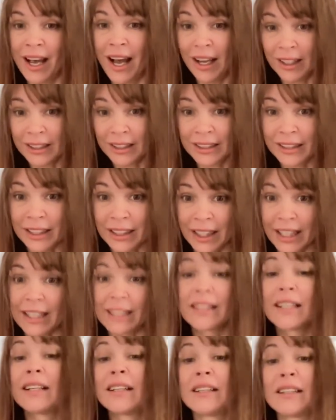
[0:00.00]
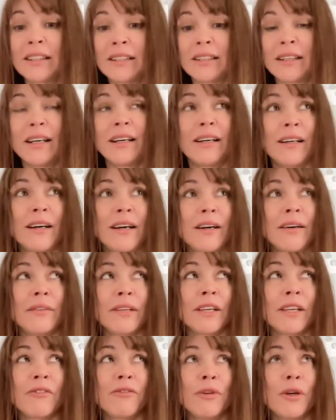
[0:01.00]
Atlikt. Uh,
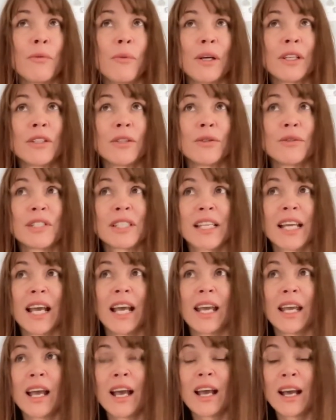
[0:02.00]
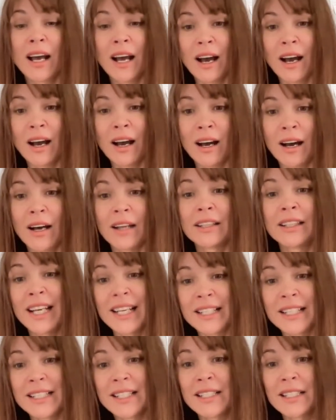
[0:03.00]
if we wanted to say, uh,
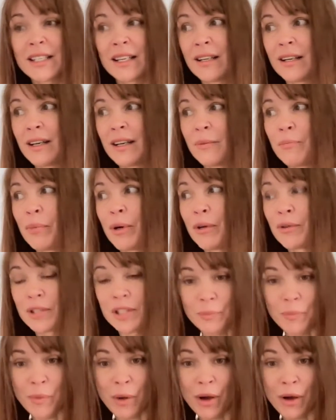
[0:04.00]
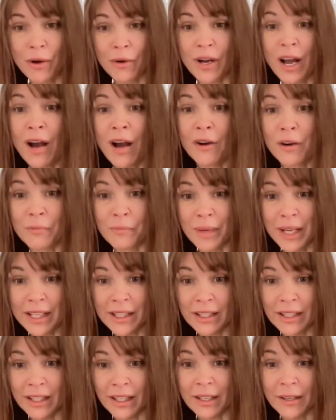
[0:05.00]
let's uh, postpone our
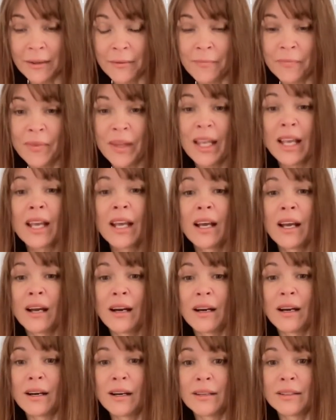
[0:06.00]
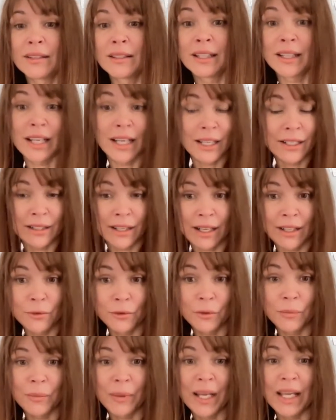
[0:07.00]
meeting, uh, then it
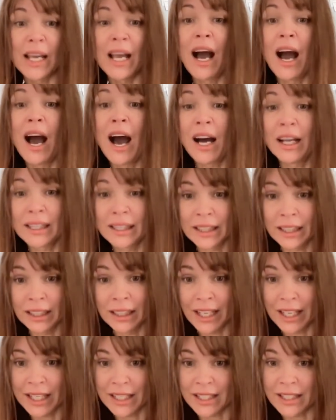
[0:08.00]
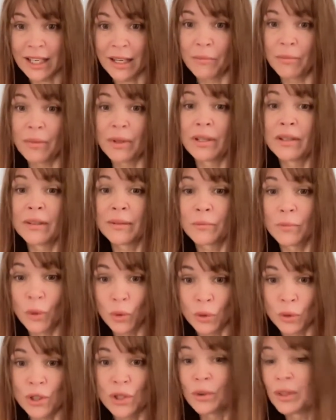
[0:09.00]
would be atliksim
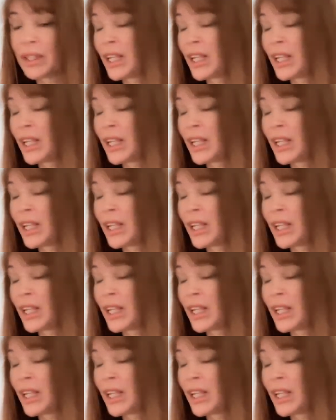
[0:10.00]
mūsu